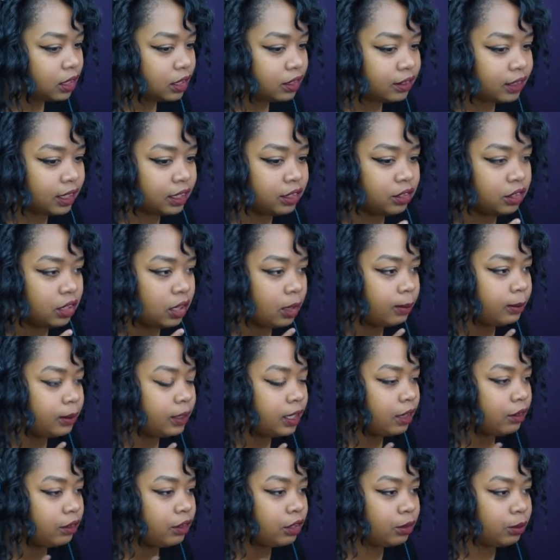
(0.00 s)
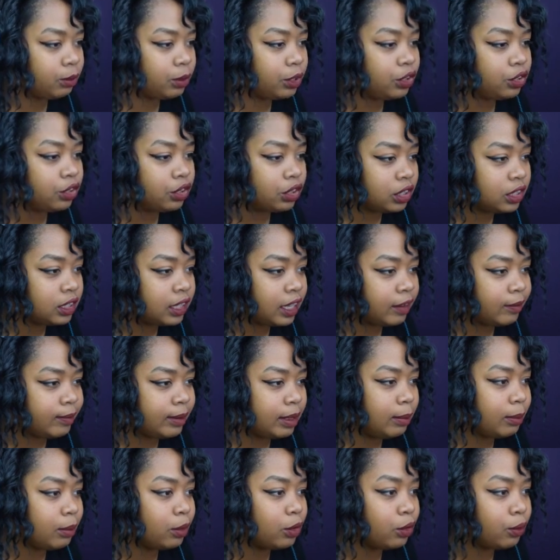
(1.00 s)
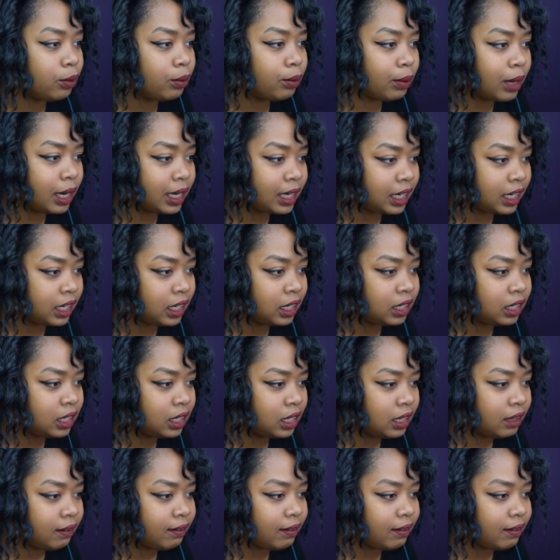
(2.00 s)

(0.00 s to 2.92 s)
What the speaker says: assign jobs now because we shouldn't have people running